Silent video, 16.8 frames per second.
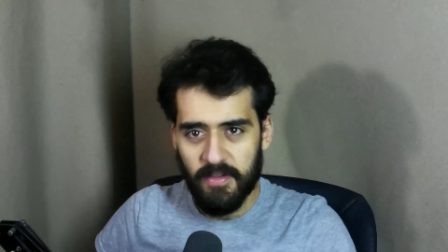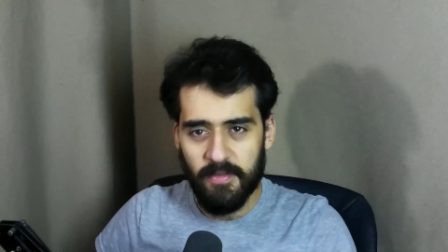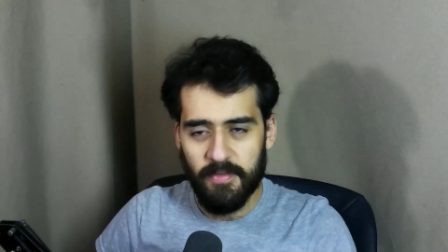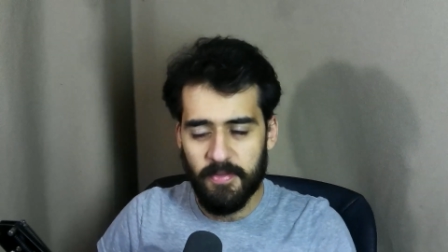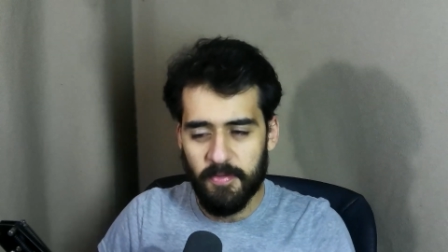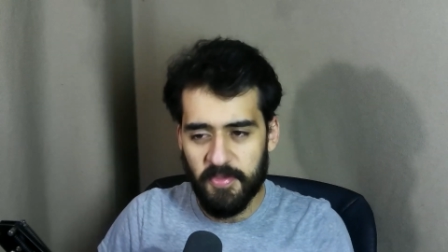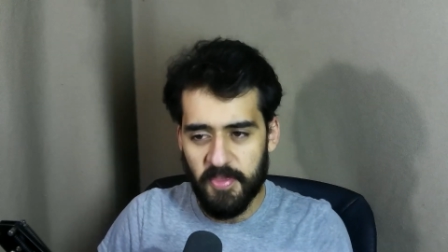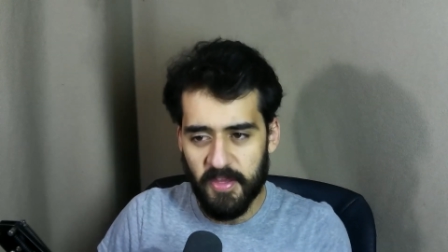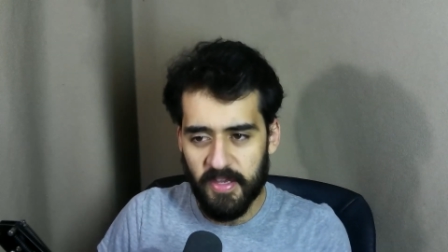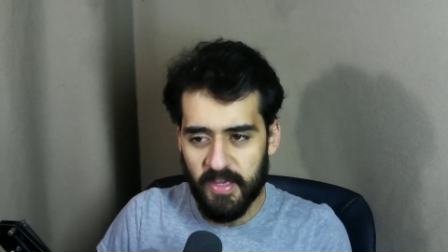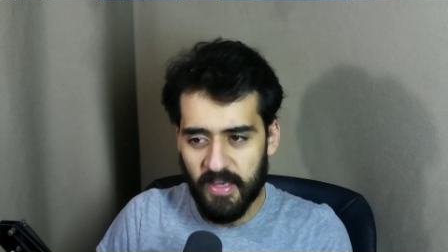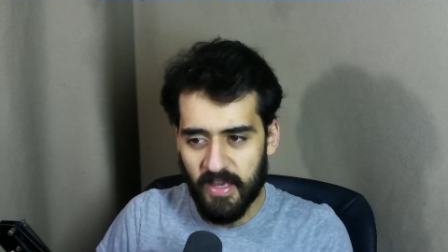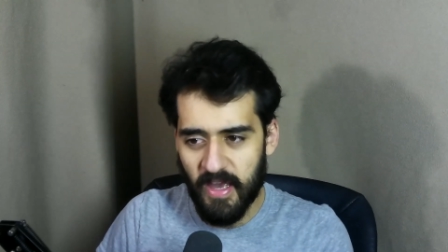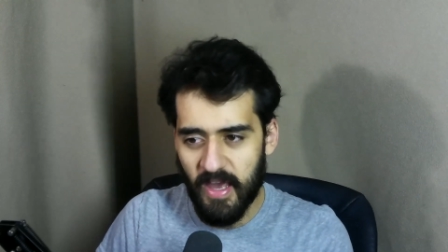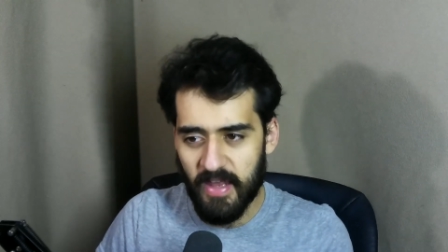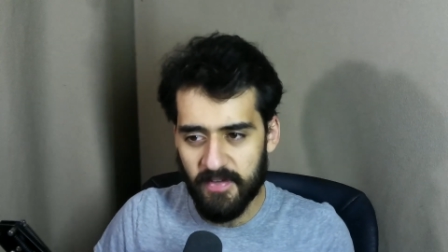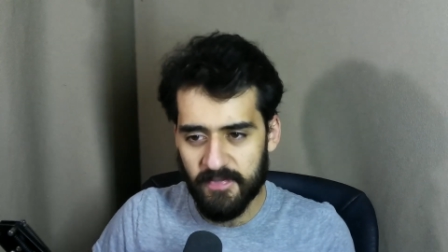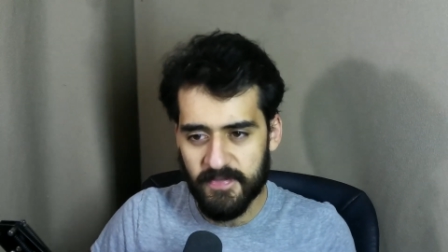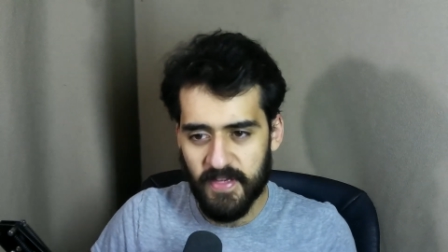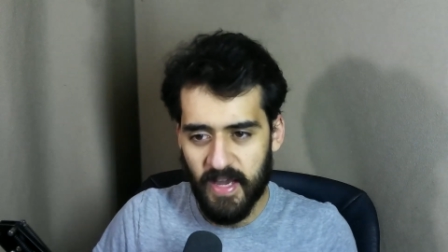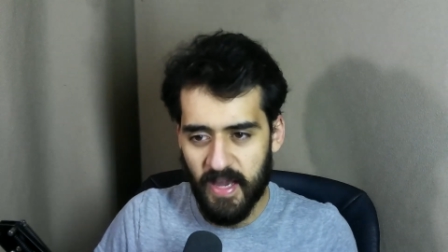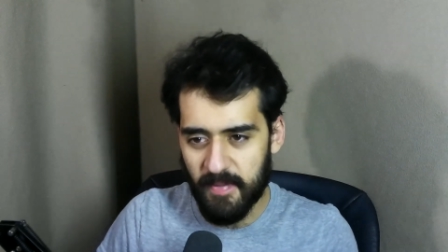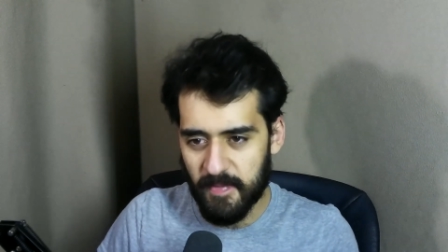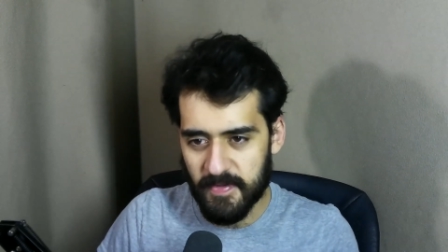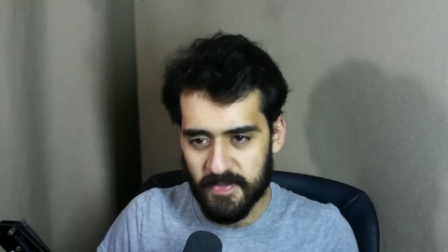Thinking ahead of
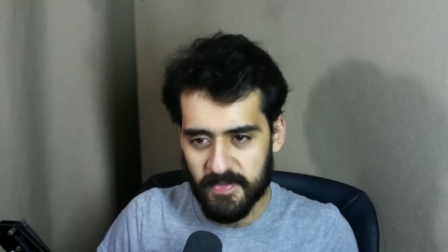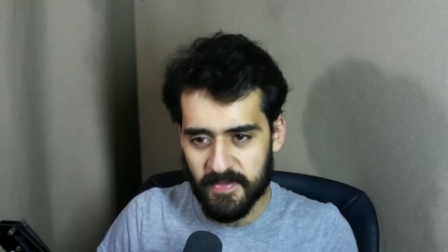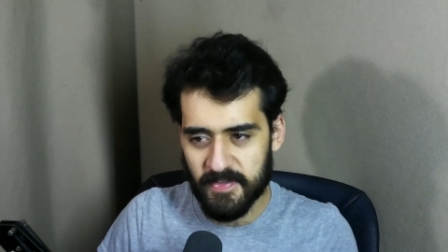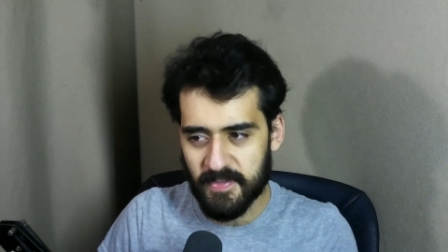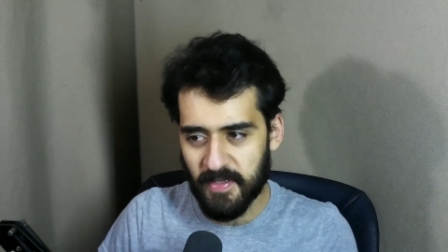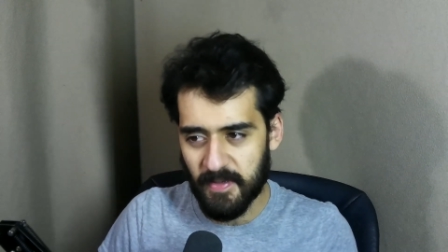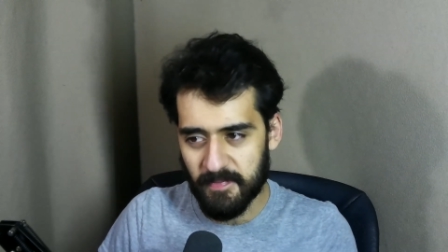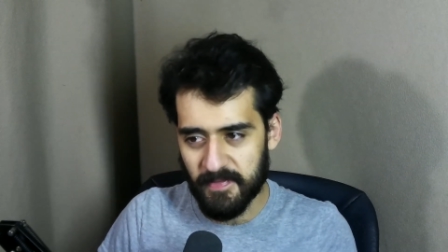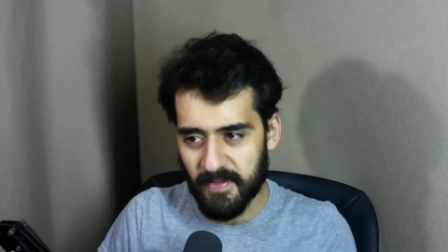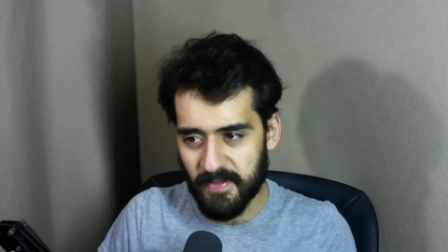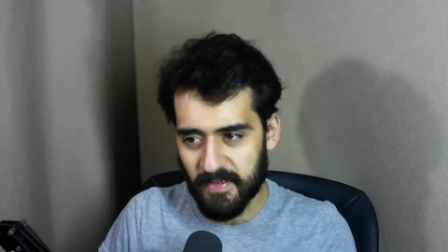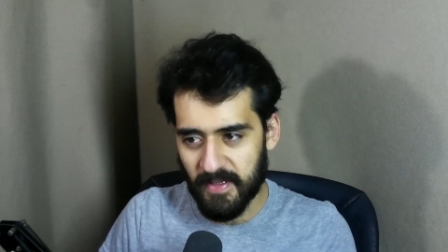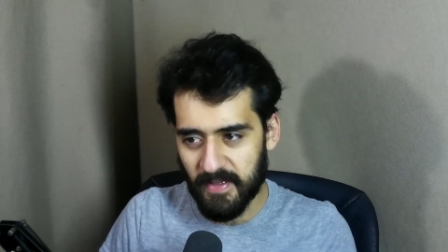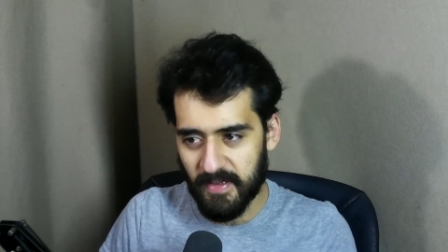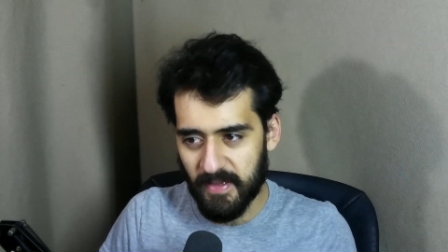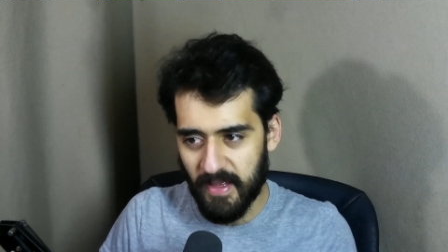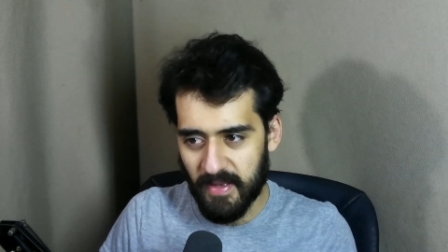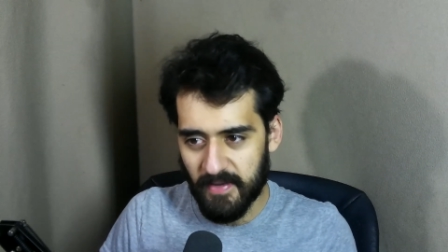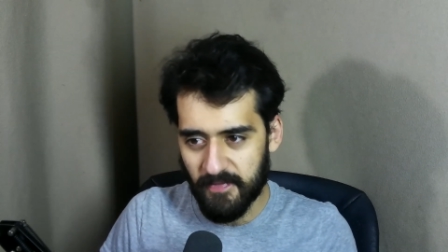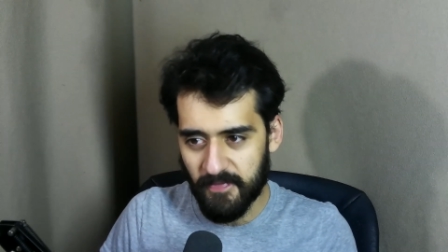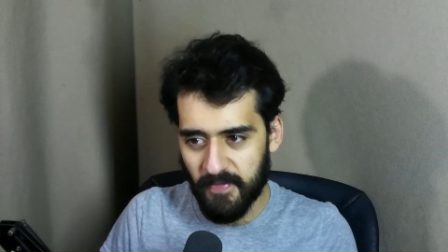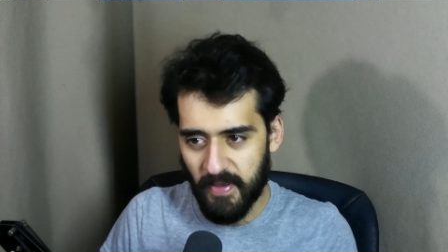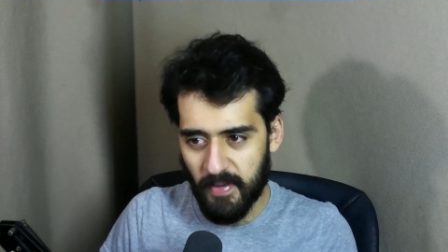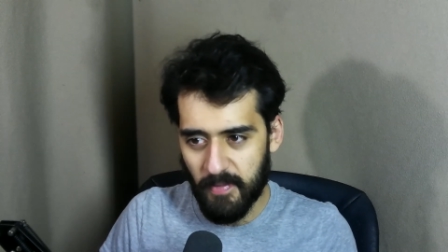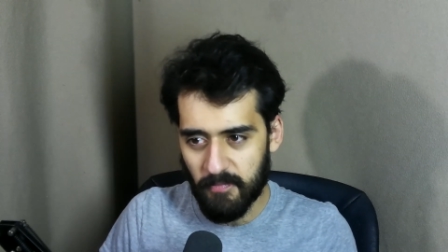time isn't something that a lot
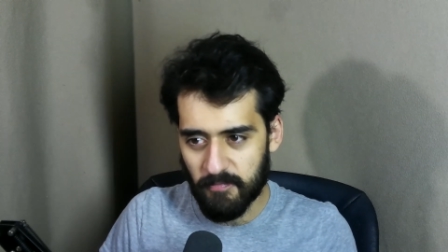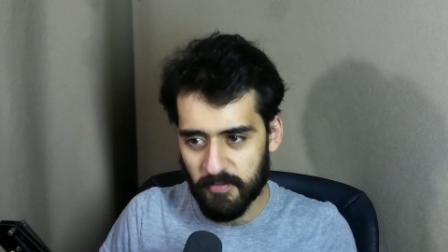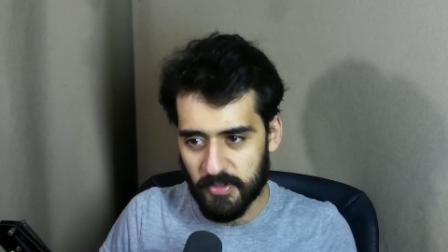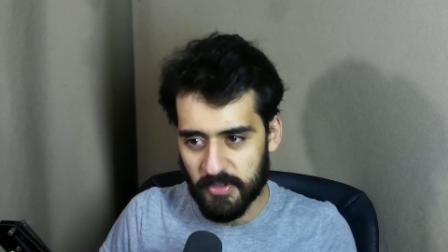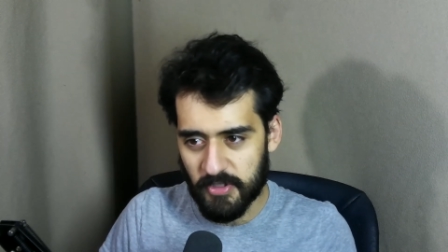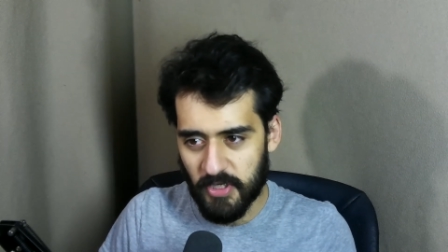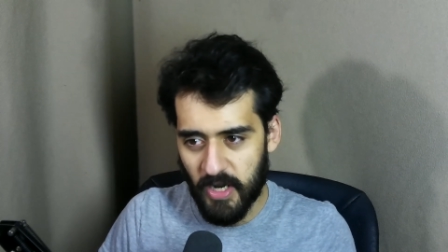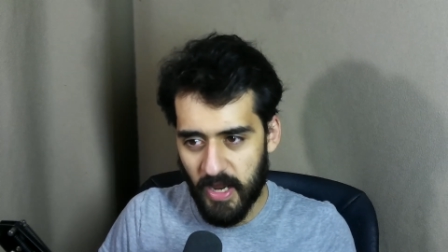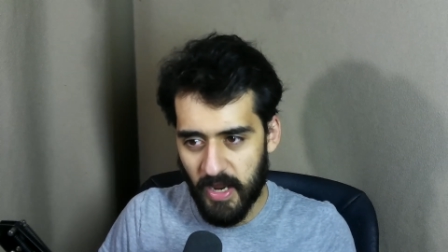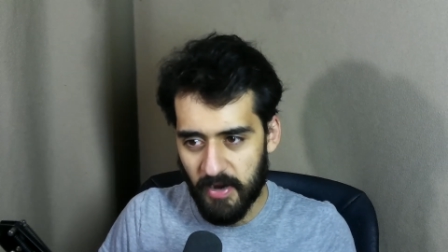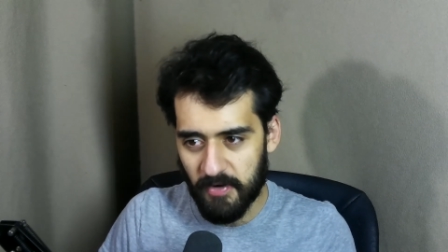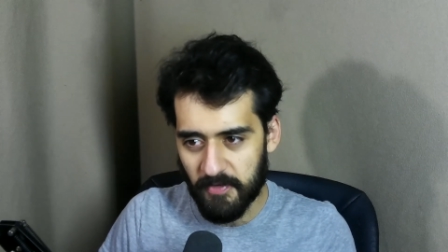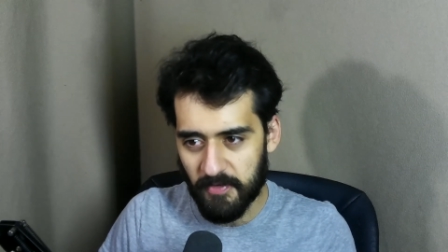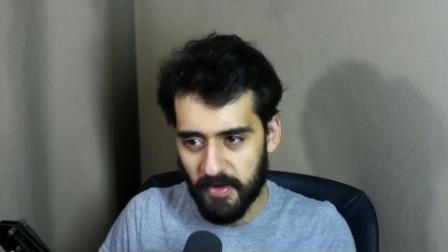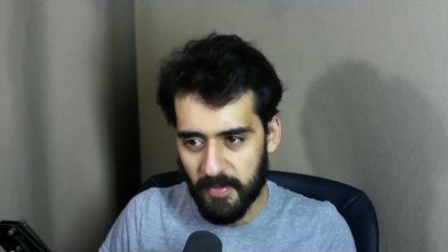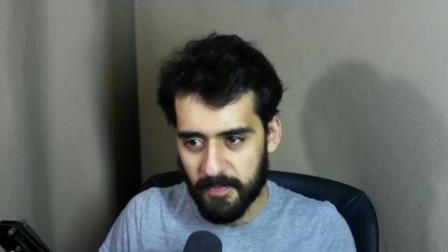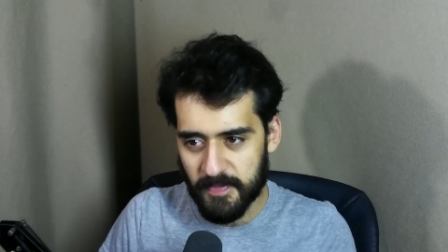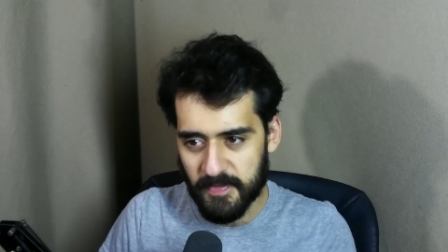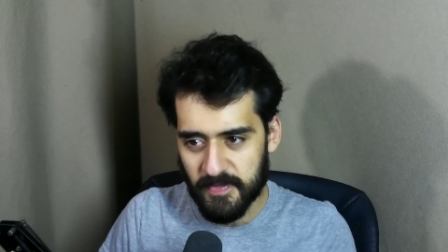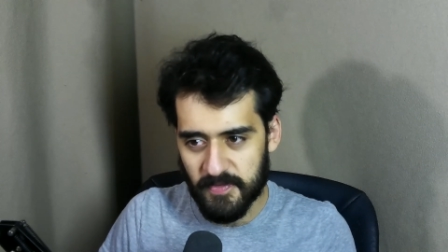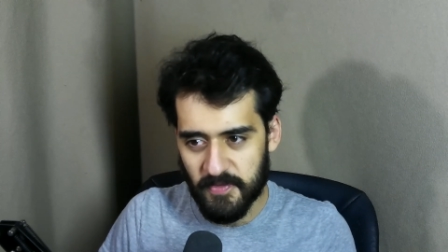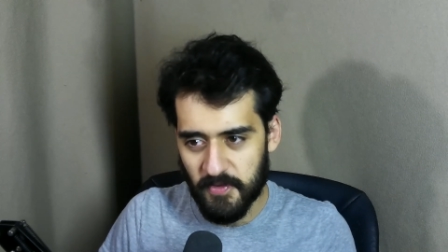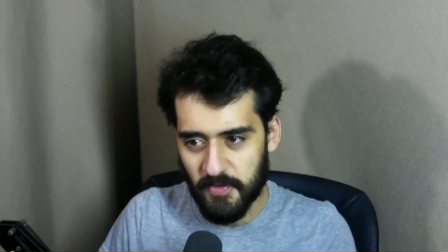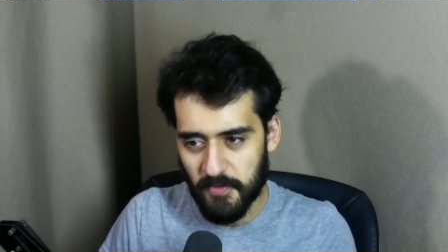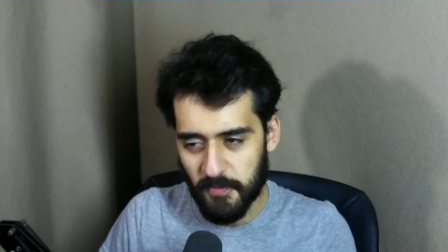of uh, rich higher ups
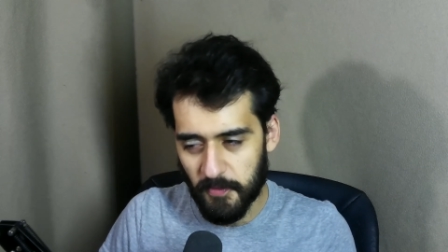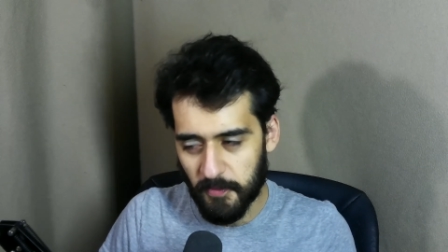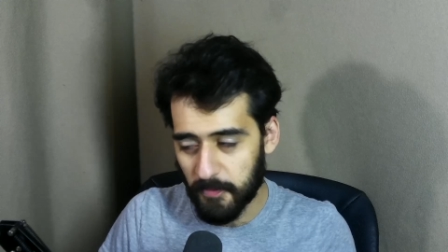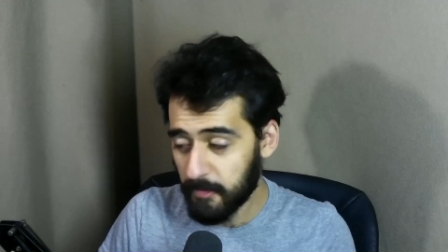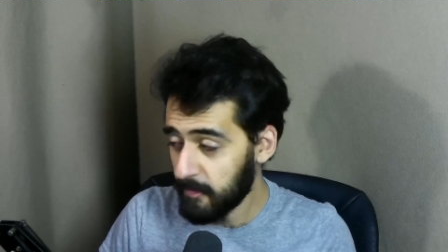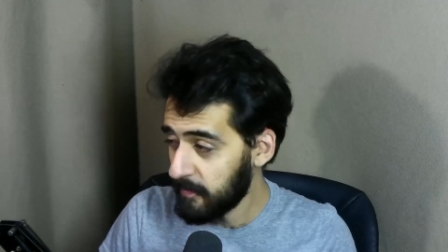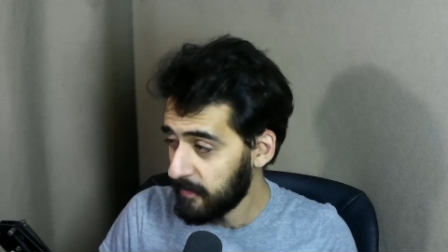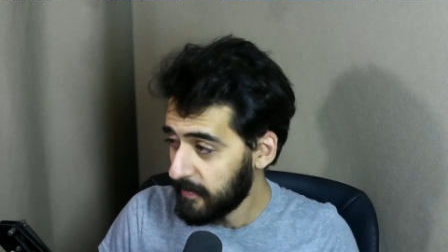do.